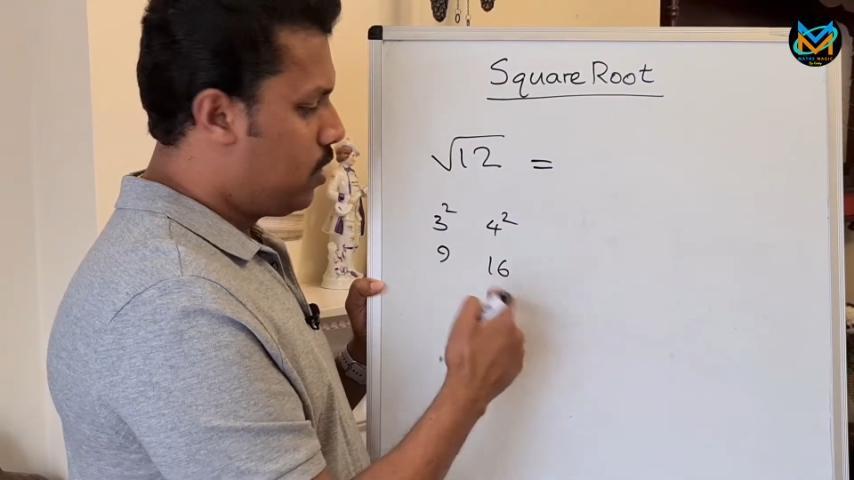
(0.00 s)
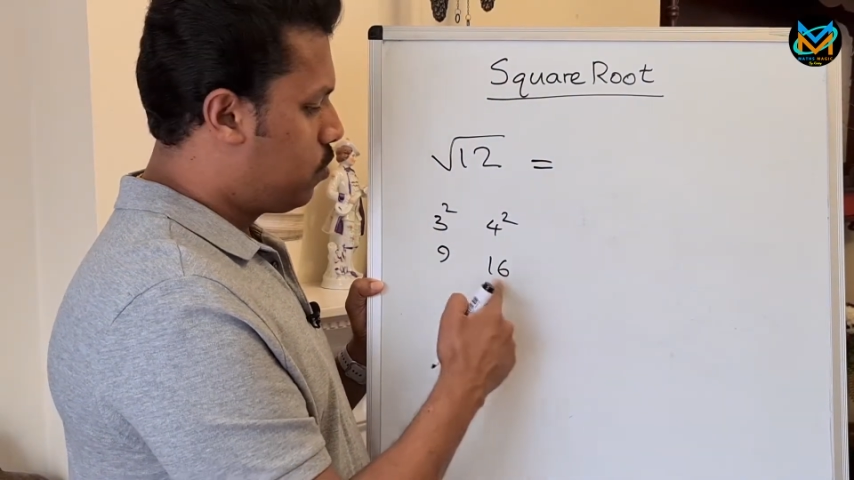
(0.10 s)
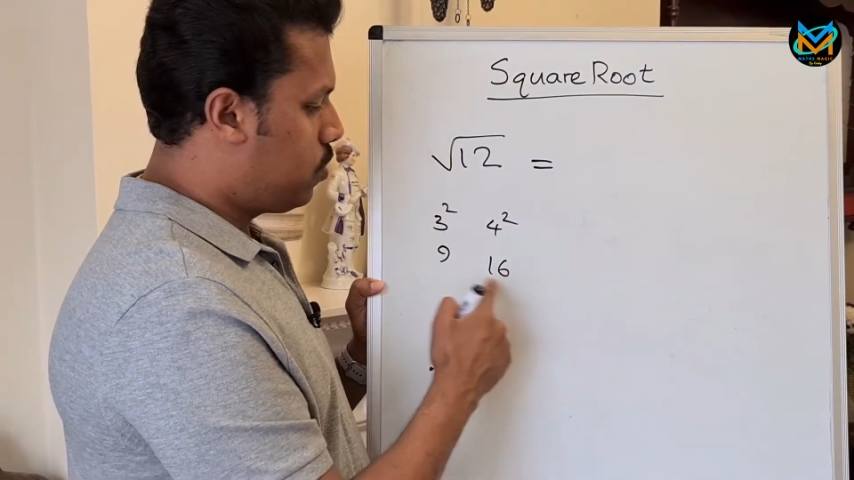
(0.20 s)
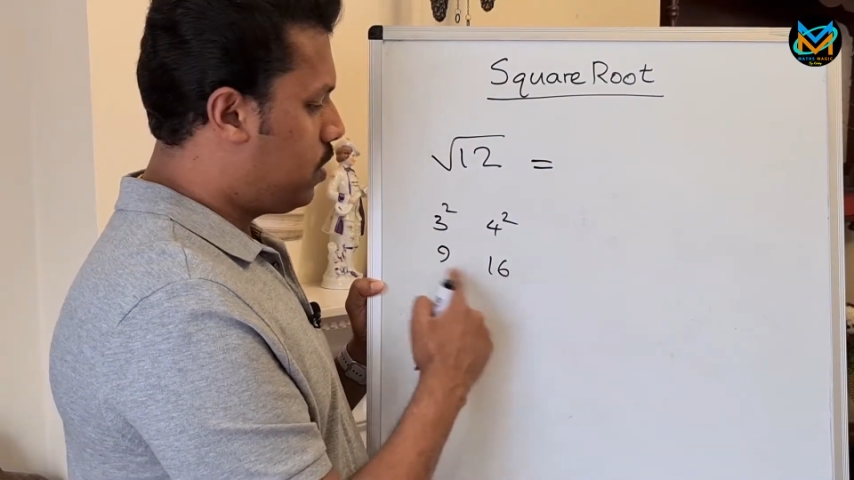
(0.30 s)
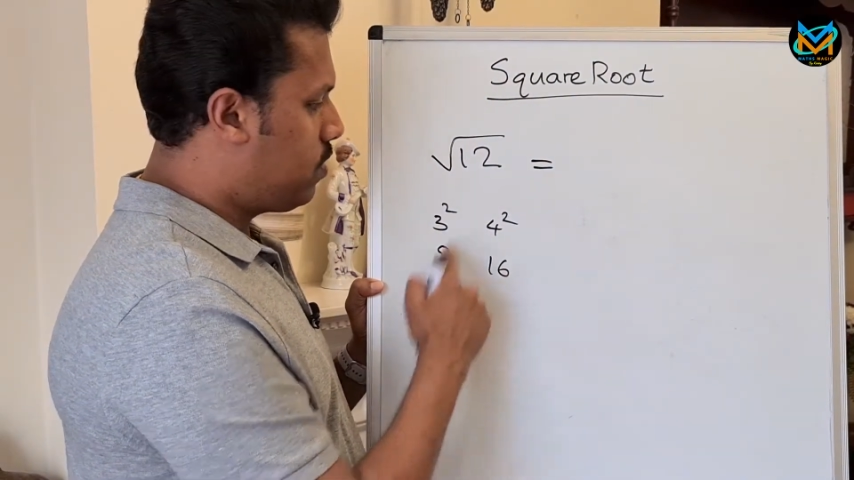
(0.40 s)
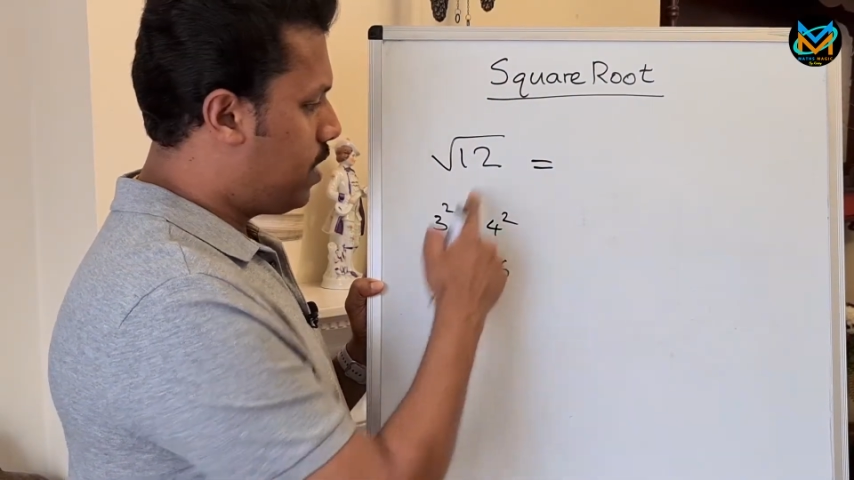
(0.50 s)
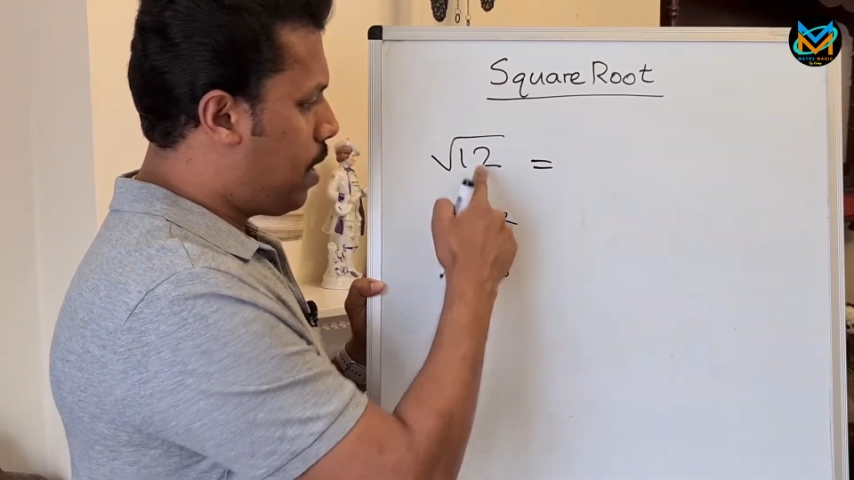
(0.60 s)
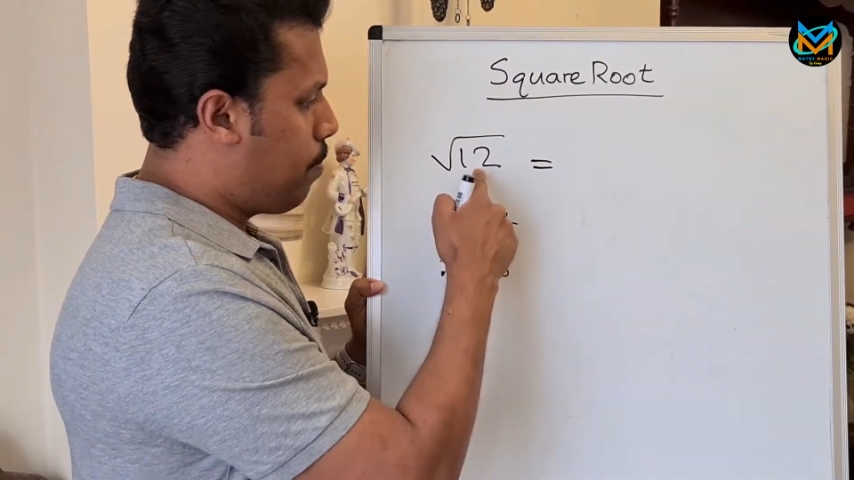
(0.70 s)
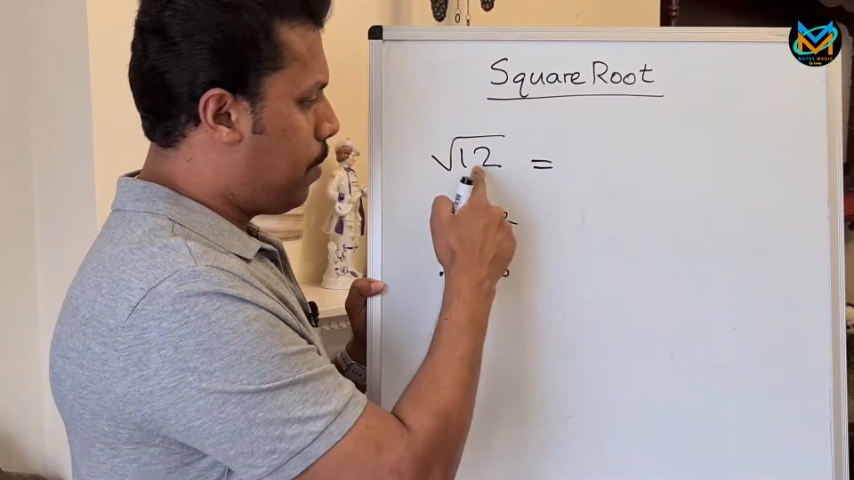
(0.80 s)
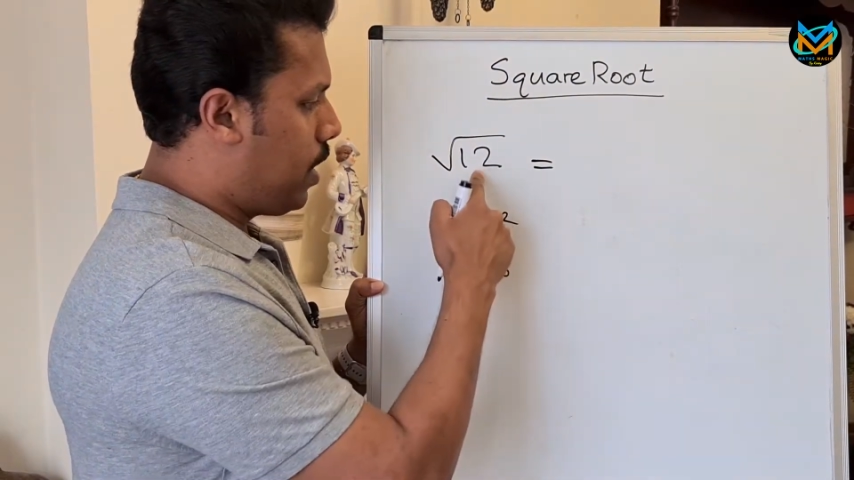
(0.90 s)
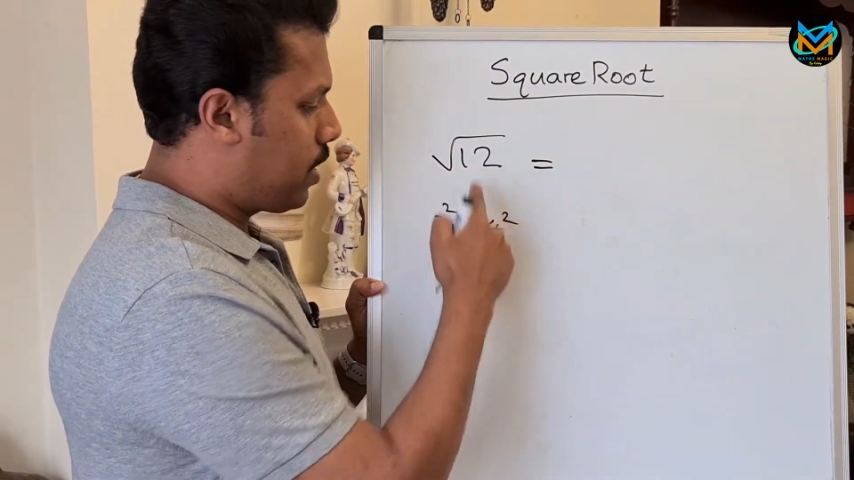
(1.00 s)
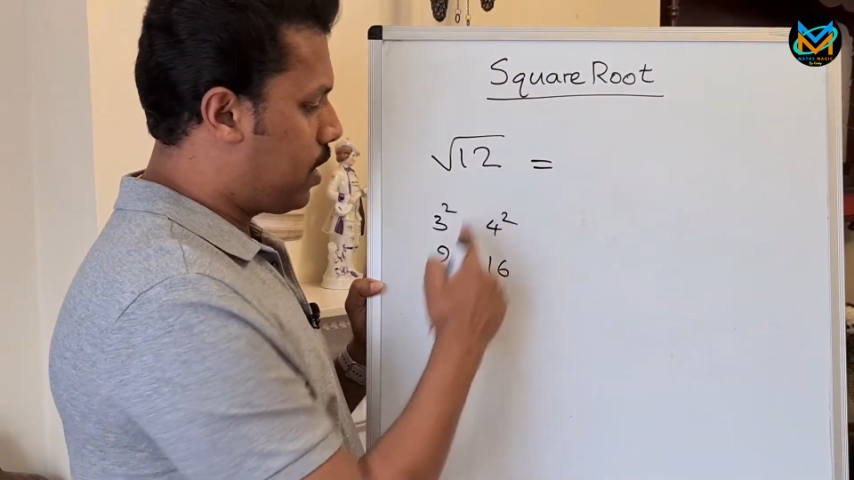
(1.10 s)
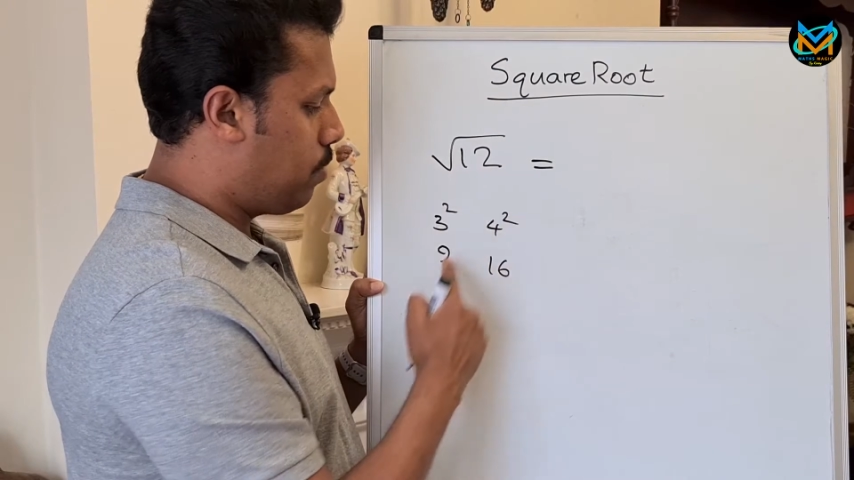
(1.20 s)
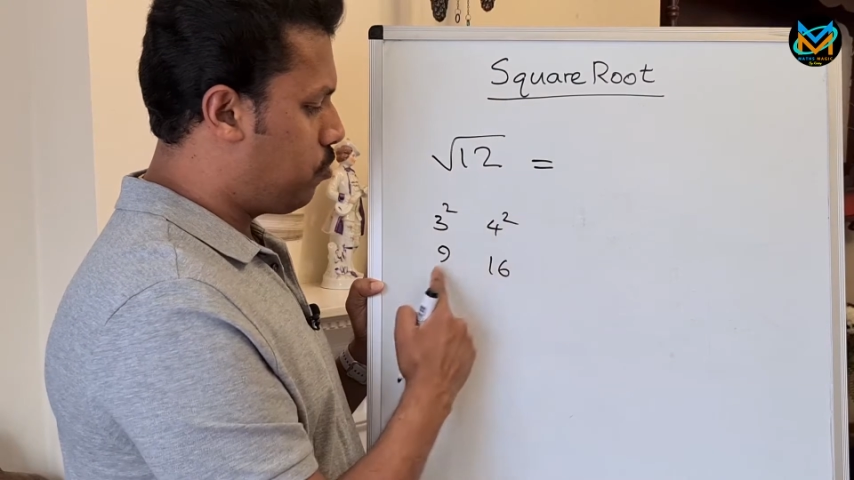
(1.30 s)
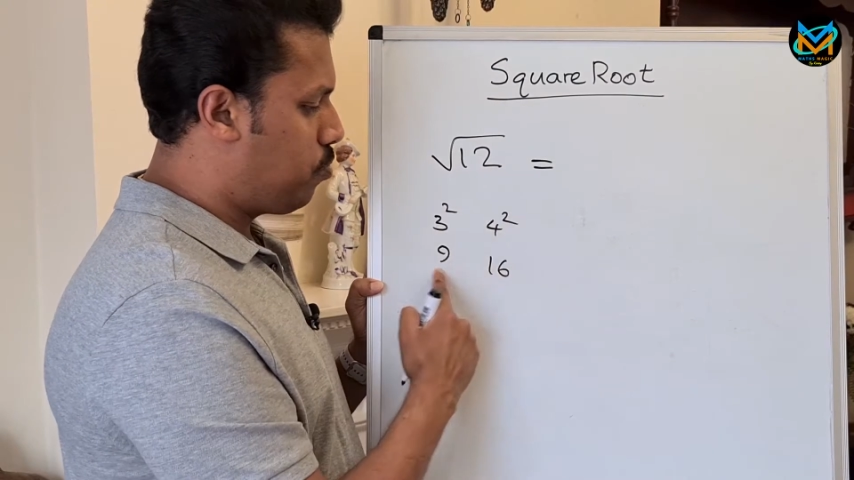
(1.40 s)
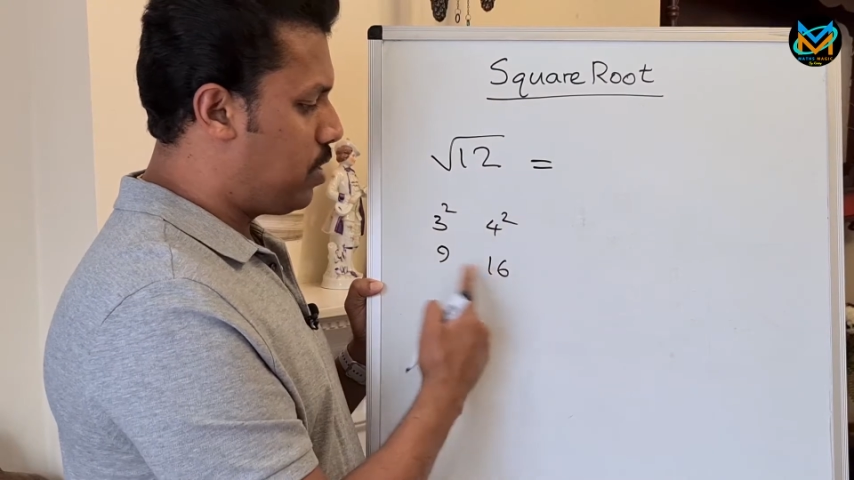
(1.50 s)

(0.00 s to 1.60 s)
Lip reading: So this number comes